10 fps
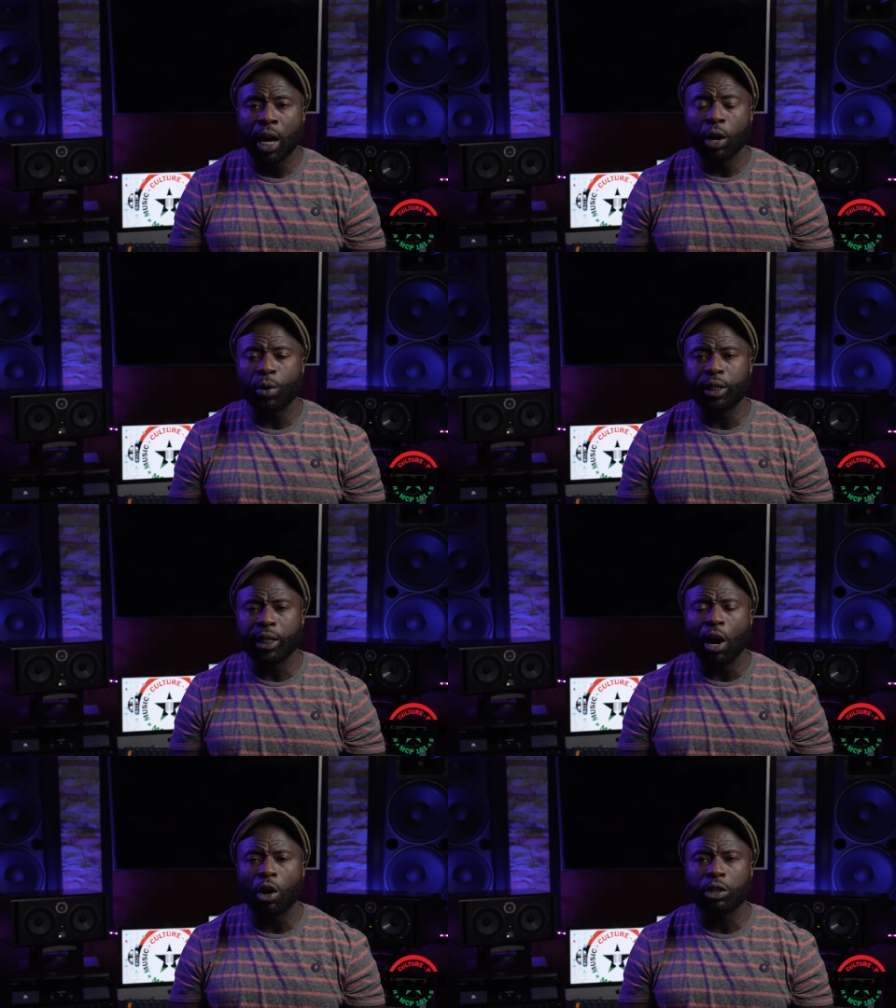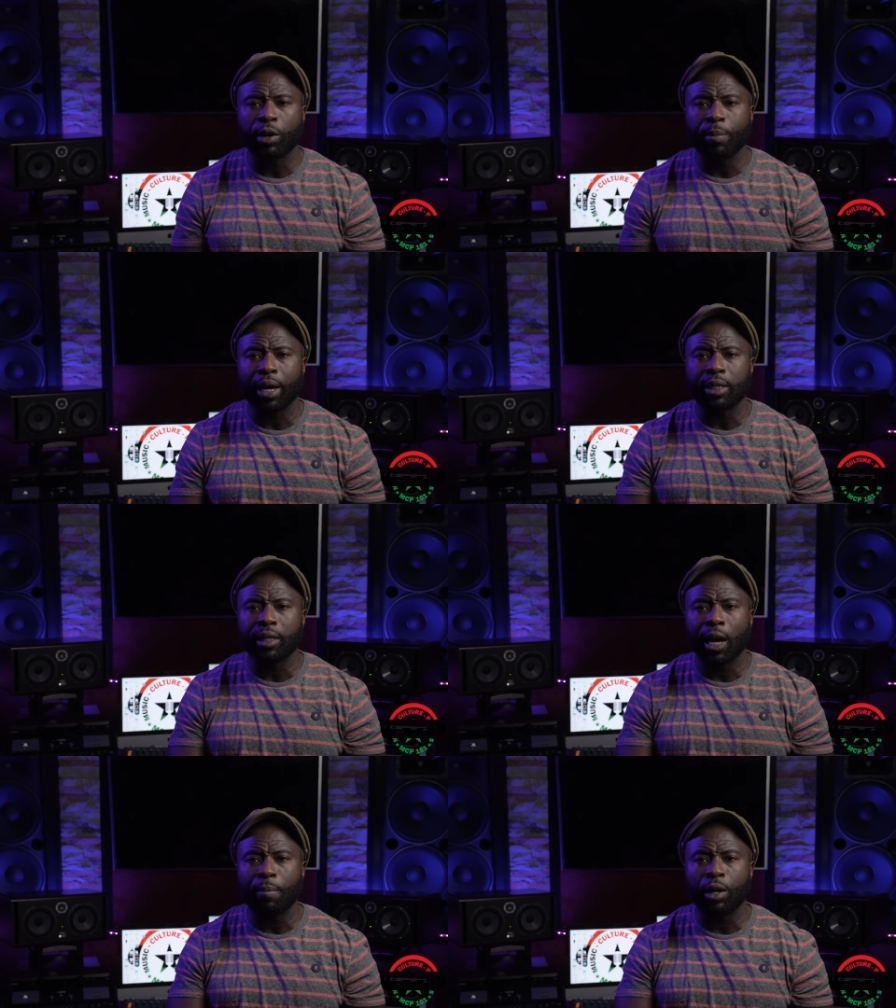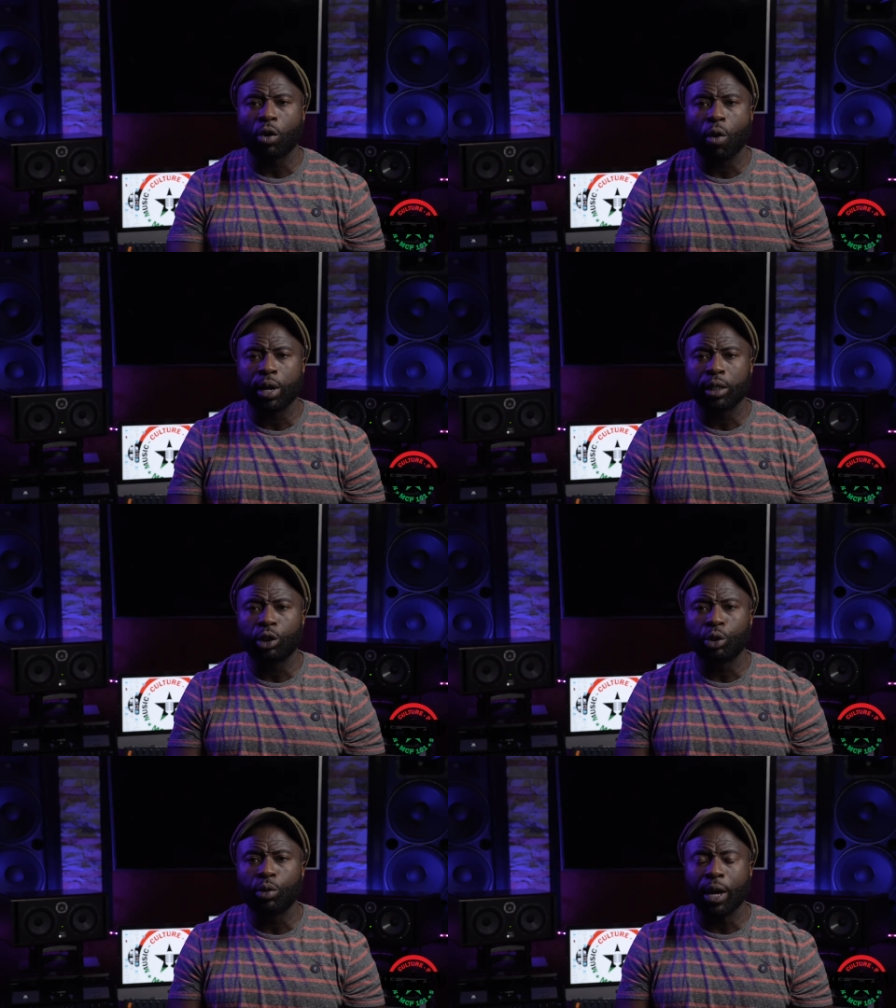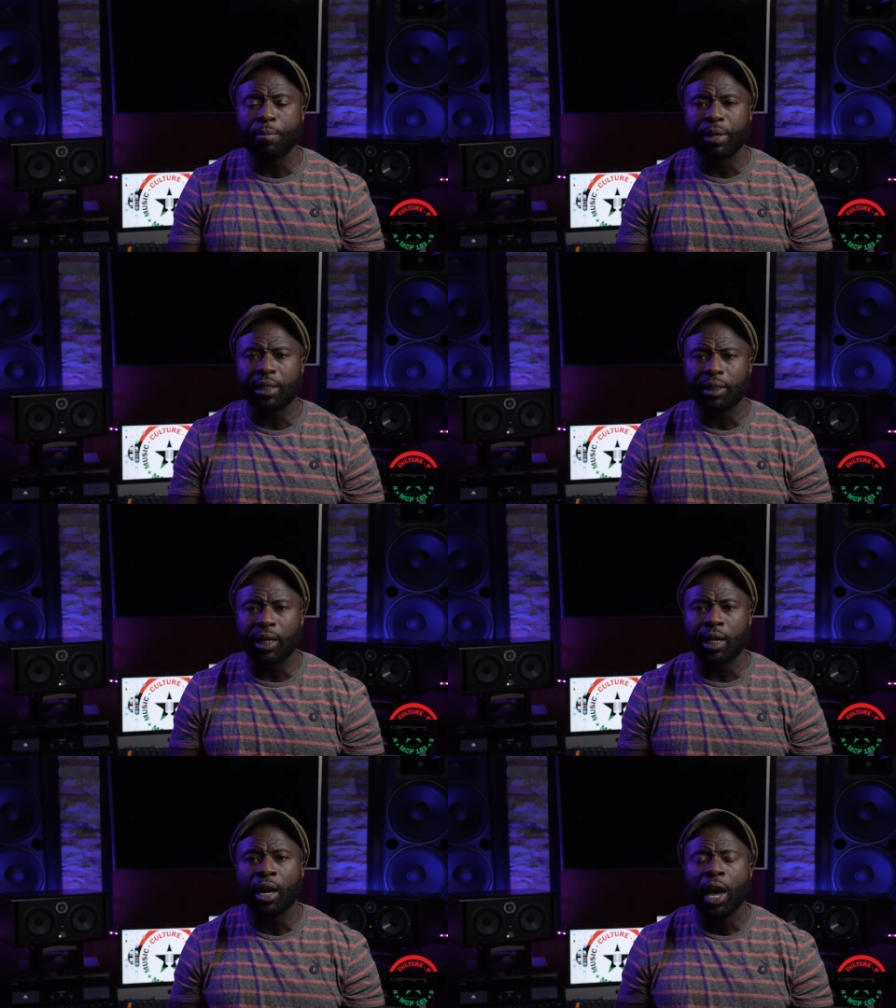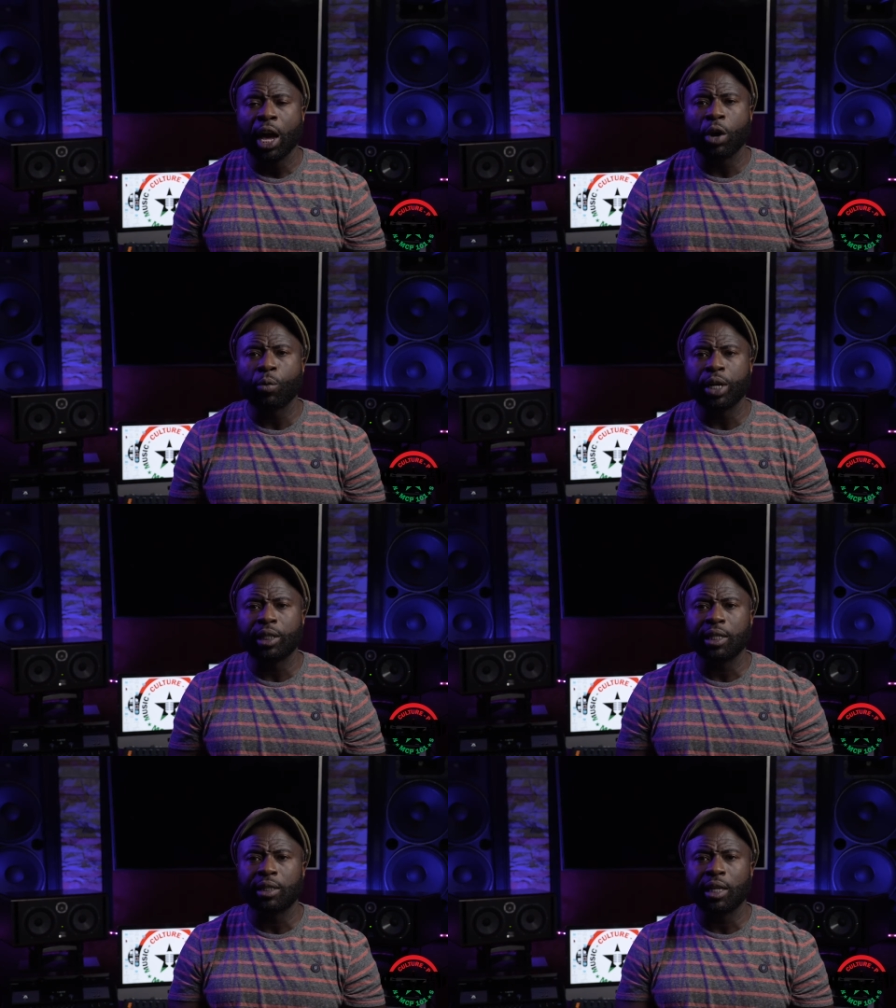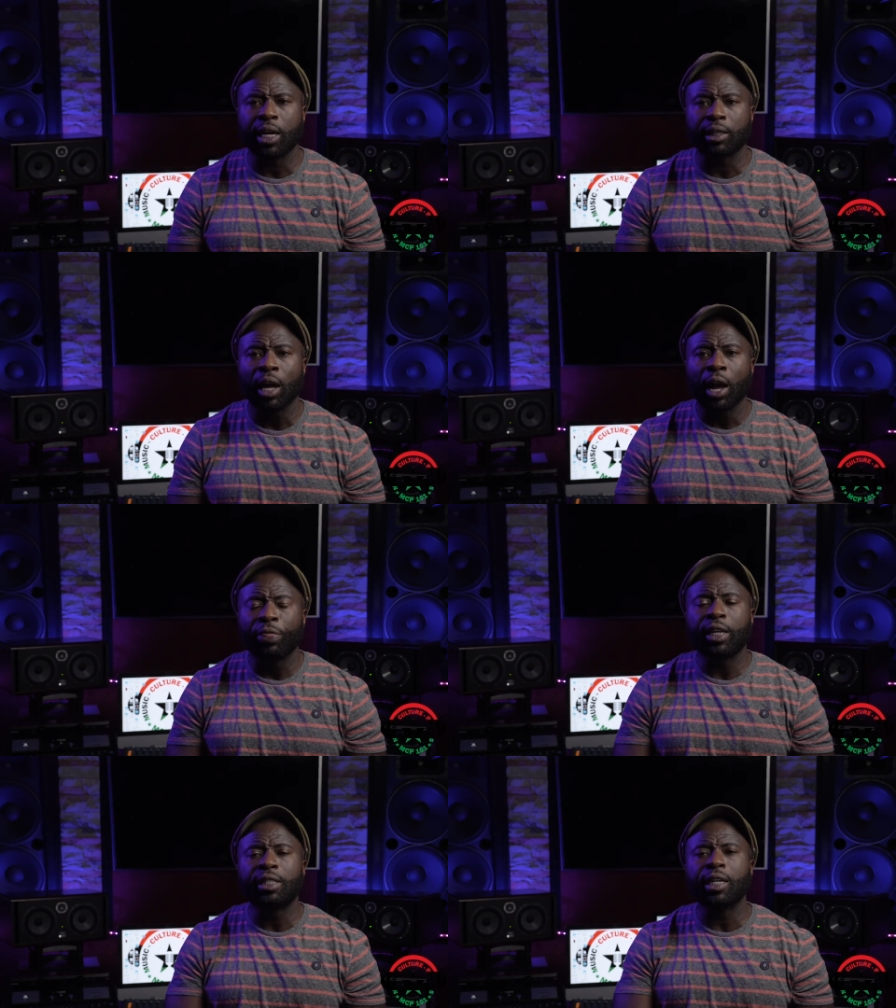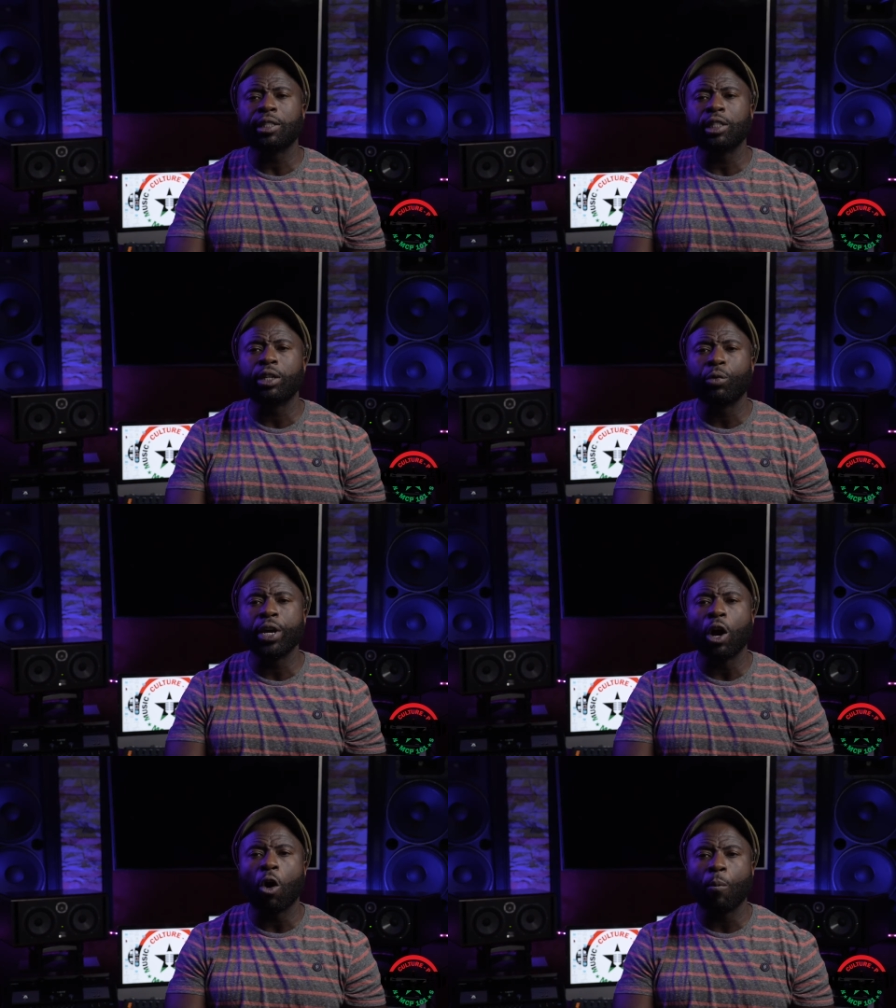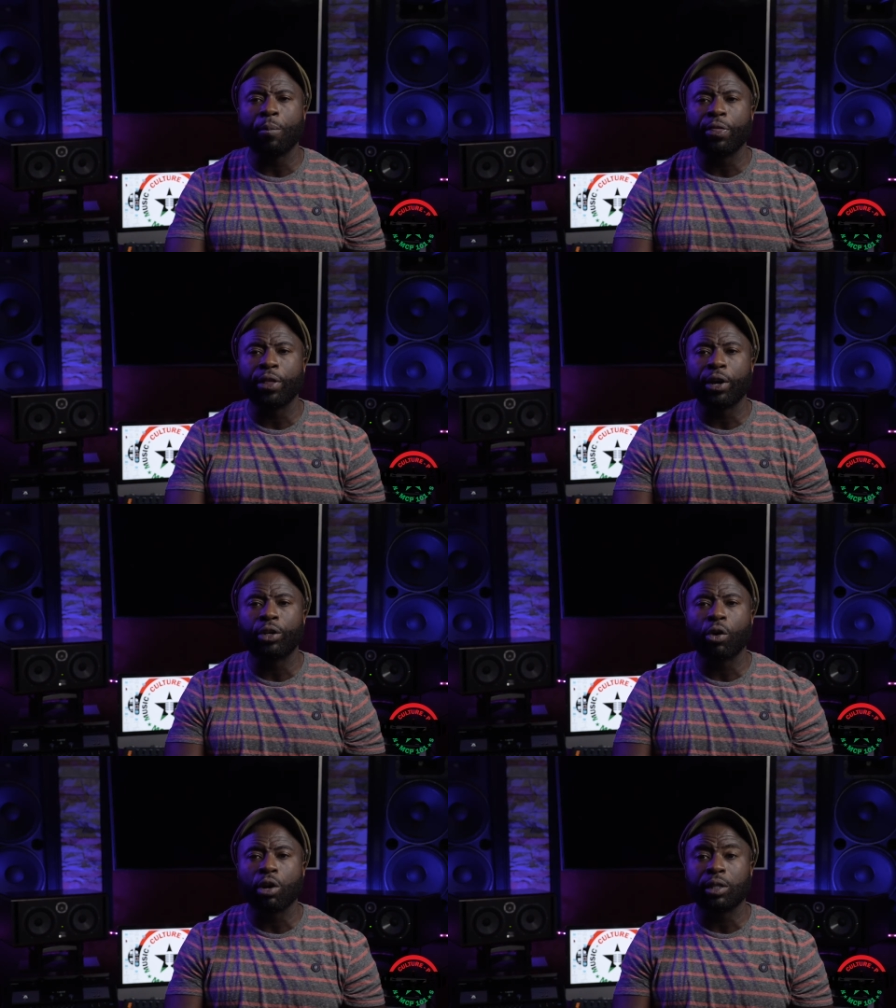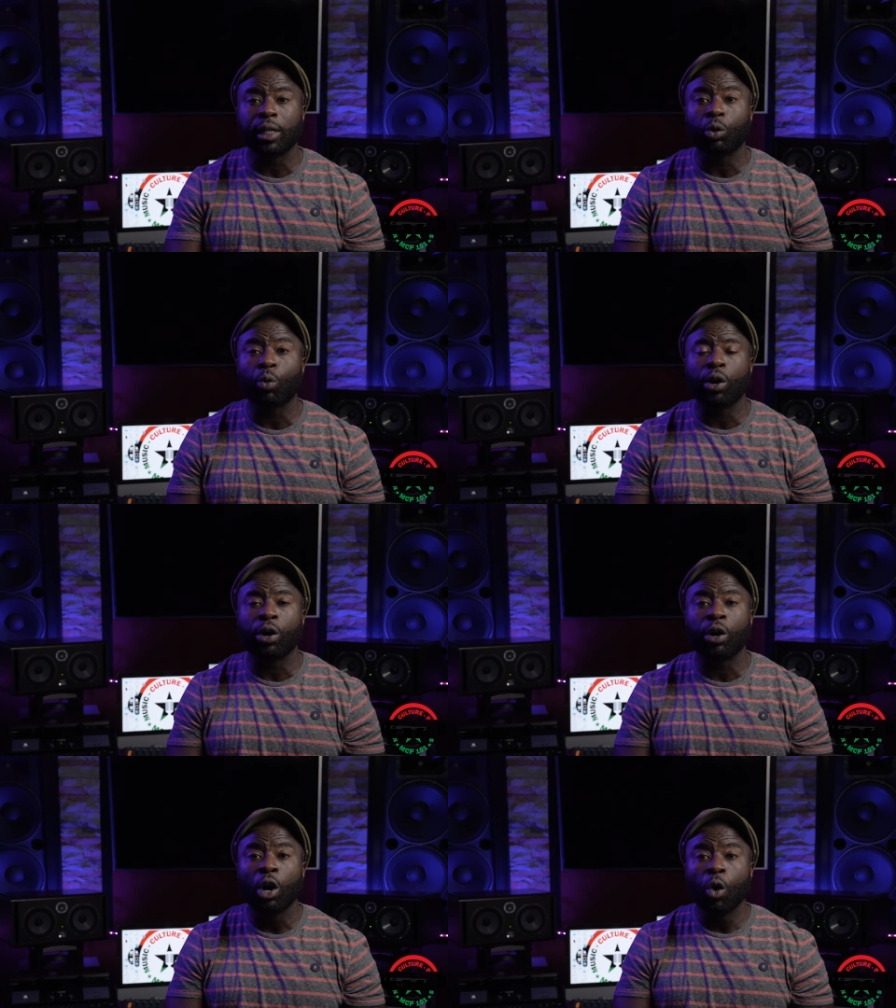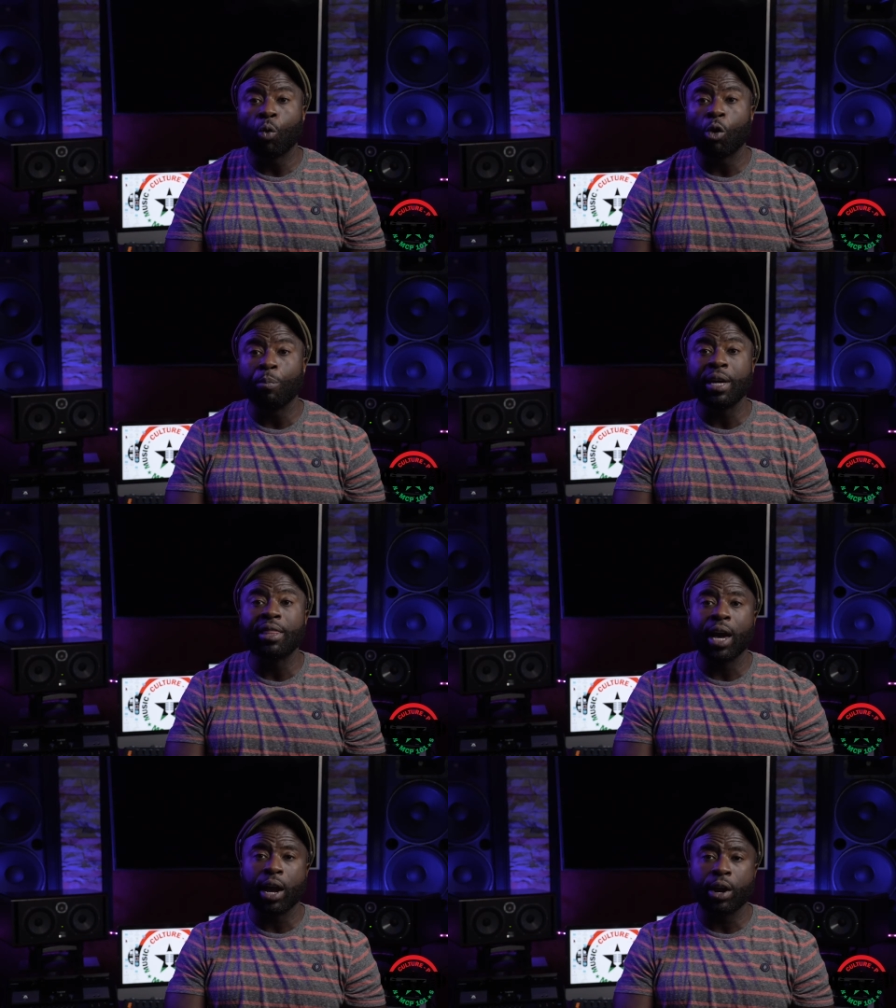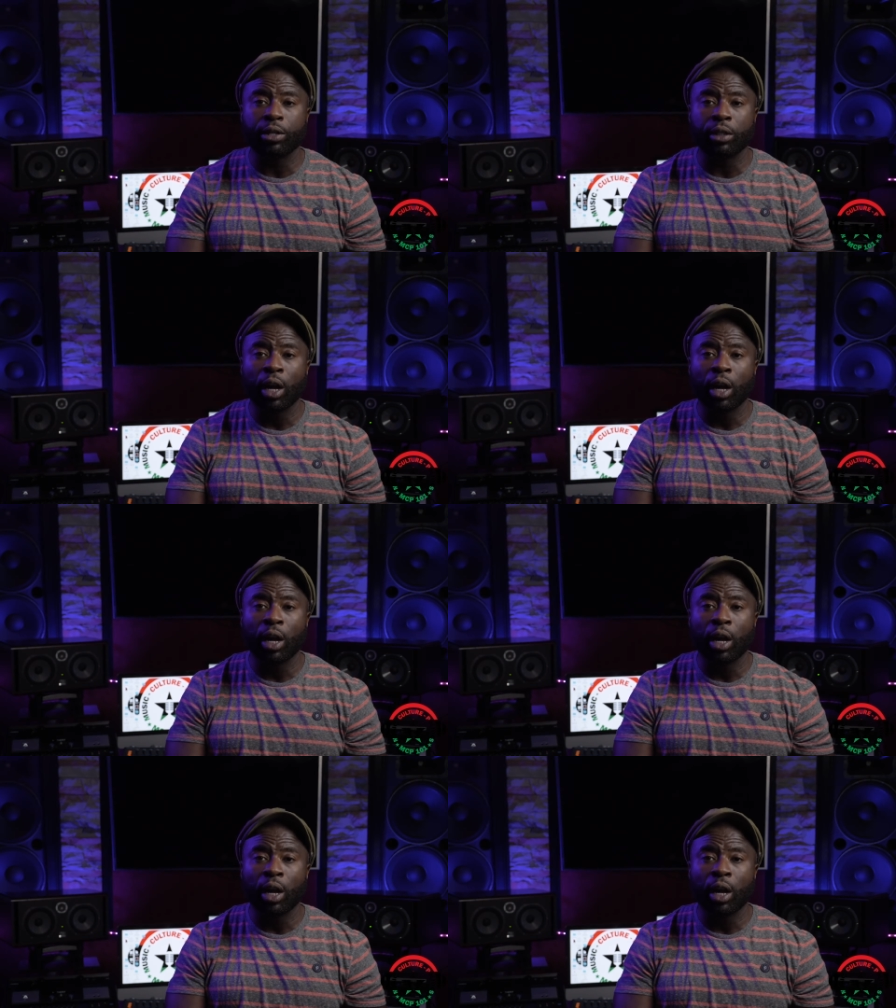in which he also had made a statement, according to NBC, in which he says the decision to reopen their doors at Twitter will be theirs.